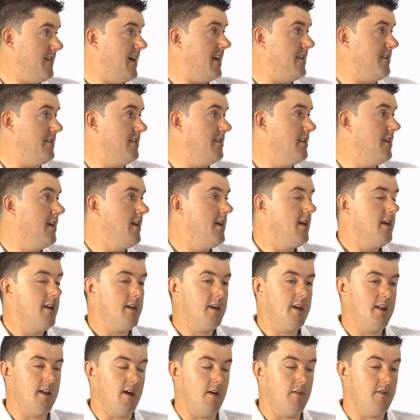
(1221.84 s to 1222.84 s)
event,
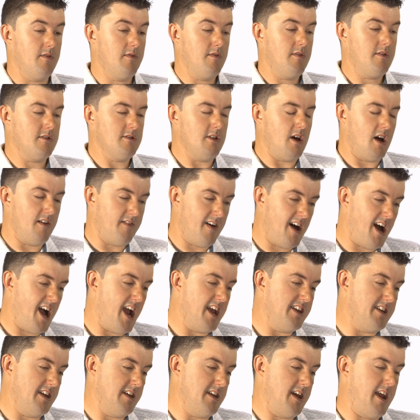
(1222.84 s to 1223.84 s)
you know, there's a lot of
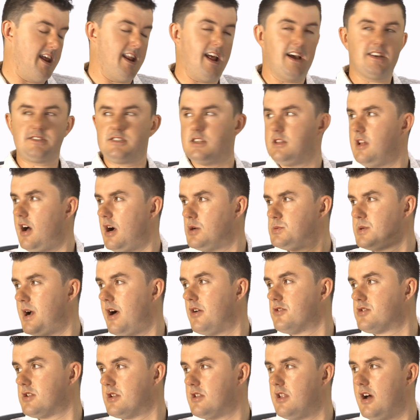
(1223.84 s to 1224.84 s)
hide in, in Aston, a lot of
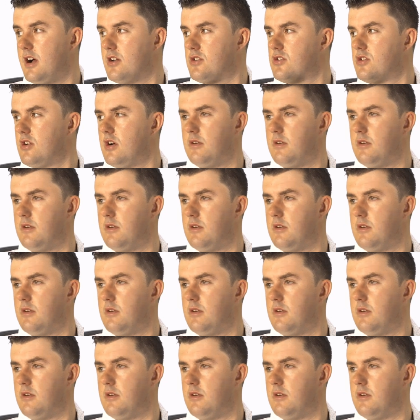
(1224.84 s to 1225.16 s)
Roach and a lot of